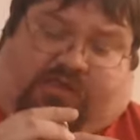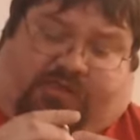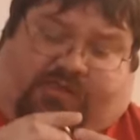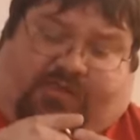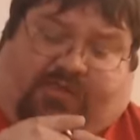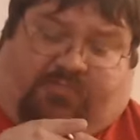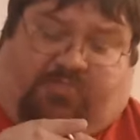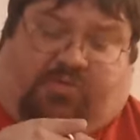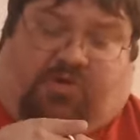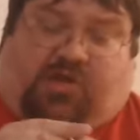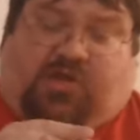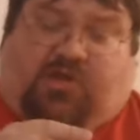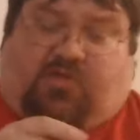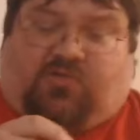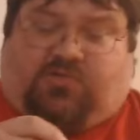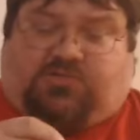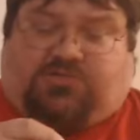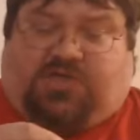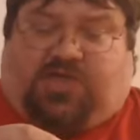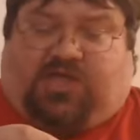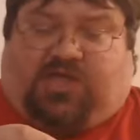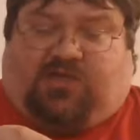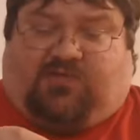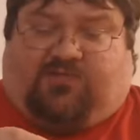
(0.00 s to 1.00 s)
It's a pretty cool
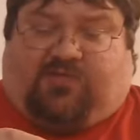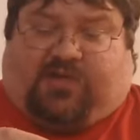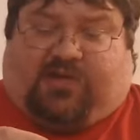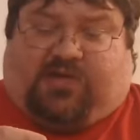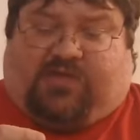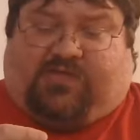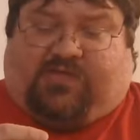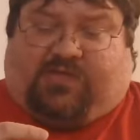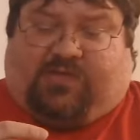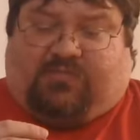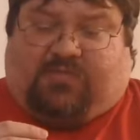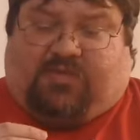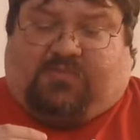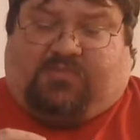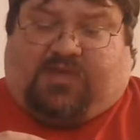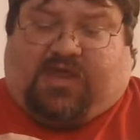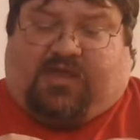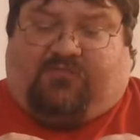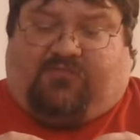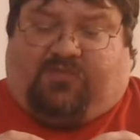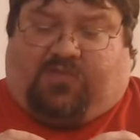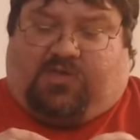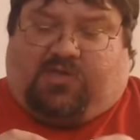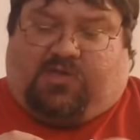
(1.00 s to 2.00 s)
keychain. It's something I'm
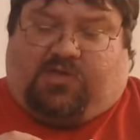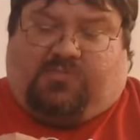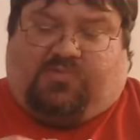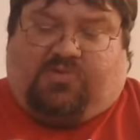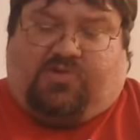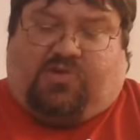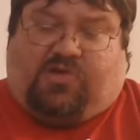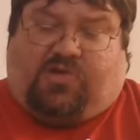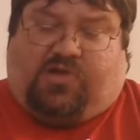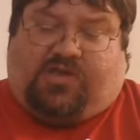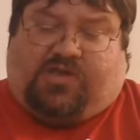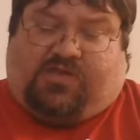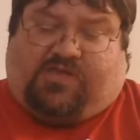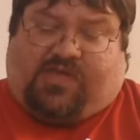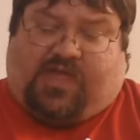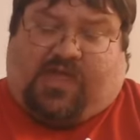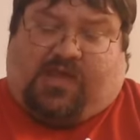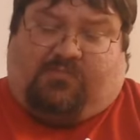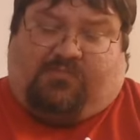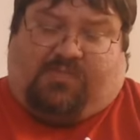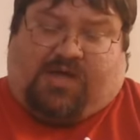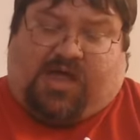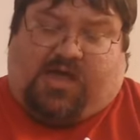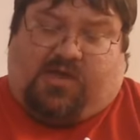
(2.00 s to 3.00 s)
definitely going to put on. It's got a
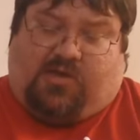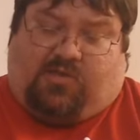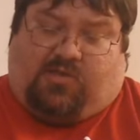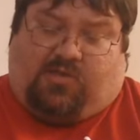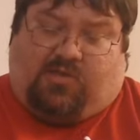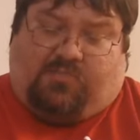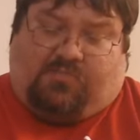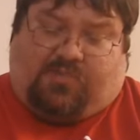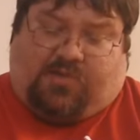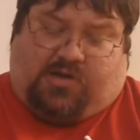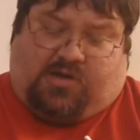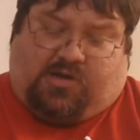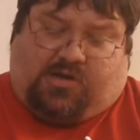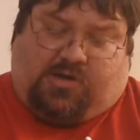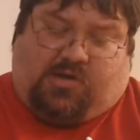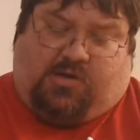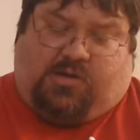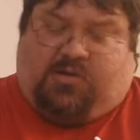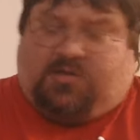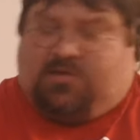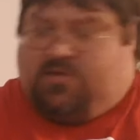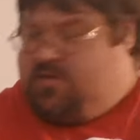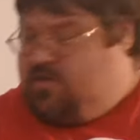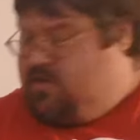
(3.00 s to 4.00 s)
bottle opener
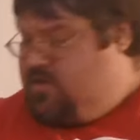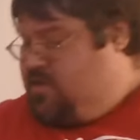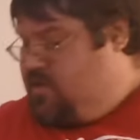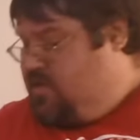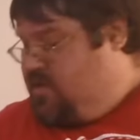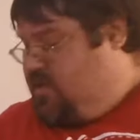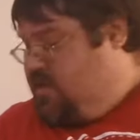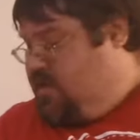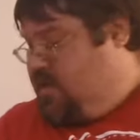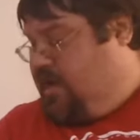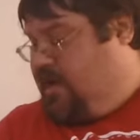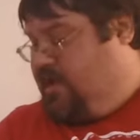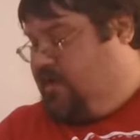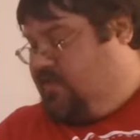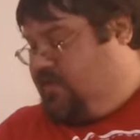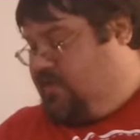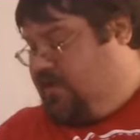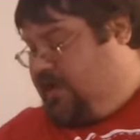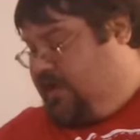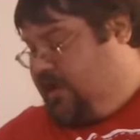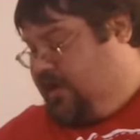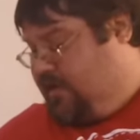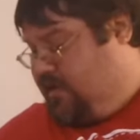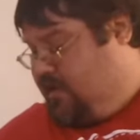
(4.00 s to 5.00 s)
and a
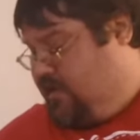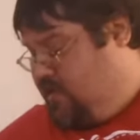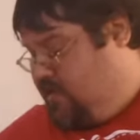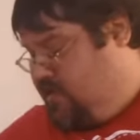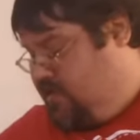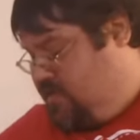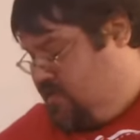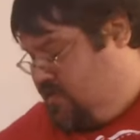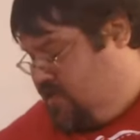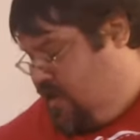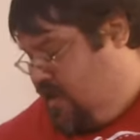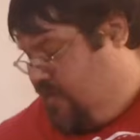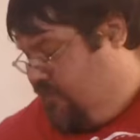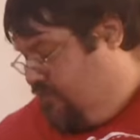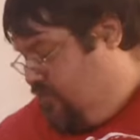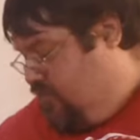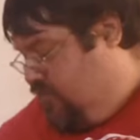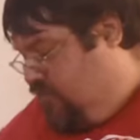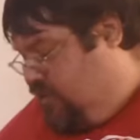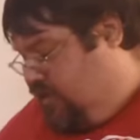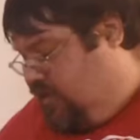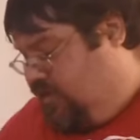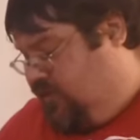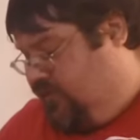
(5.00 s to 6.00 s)
light.
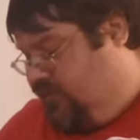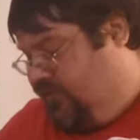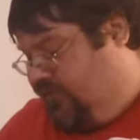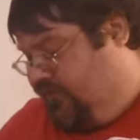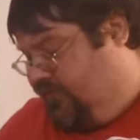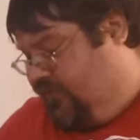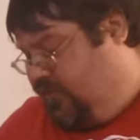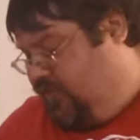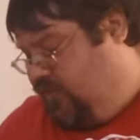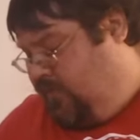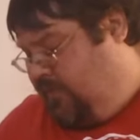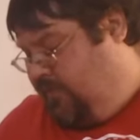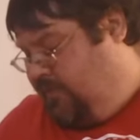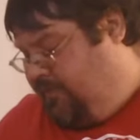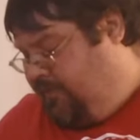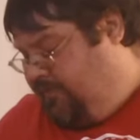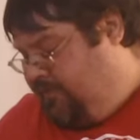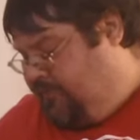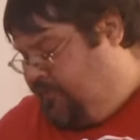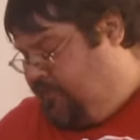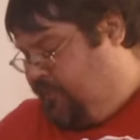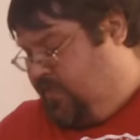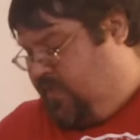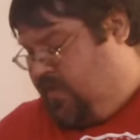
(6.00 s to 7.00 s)
Definitely useful.
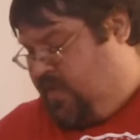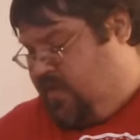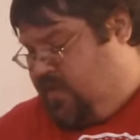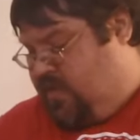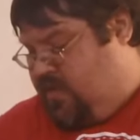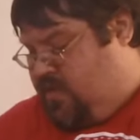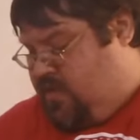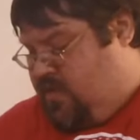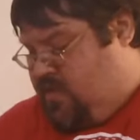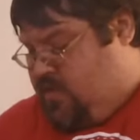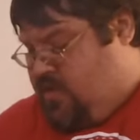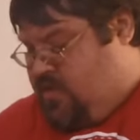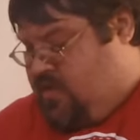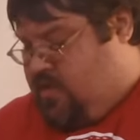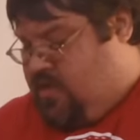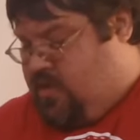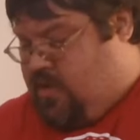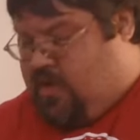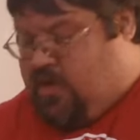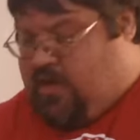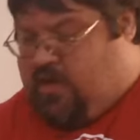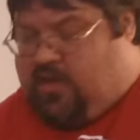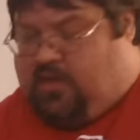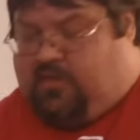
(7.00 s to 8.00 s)

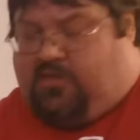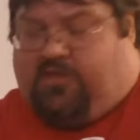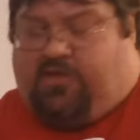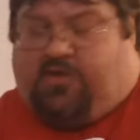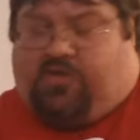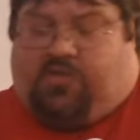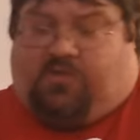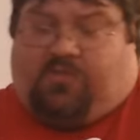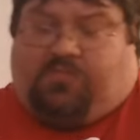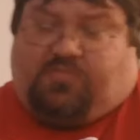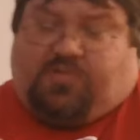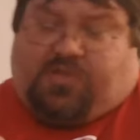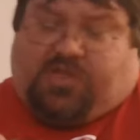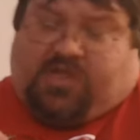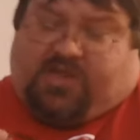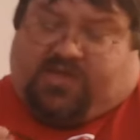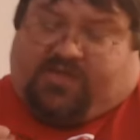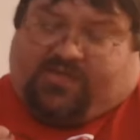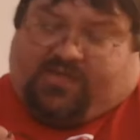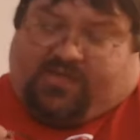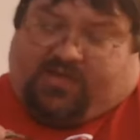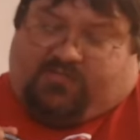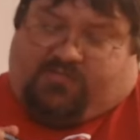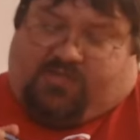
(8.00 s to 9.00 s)
A little
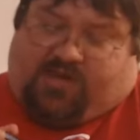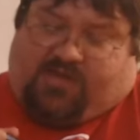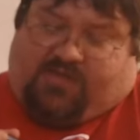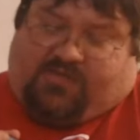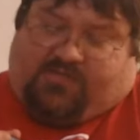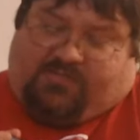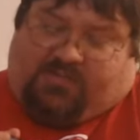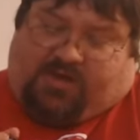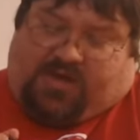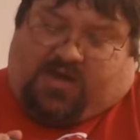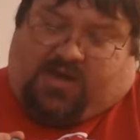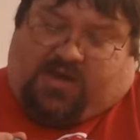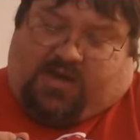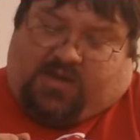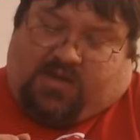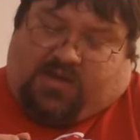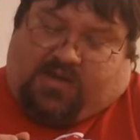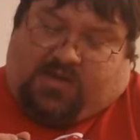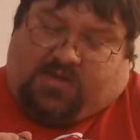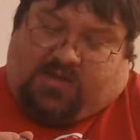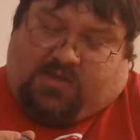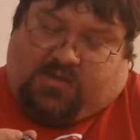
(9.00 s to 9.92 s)
plastic wristband.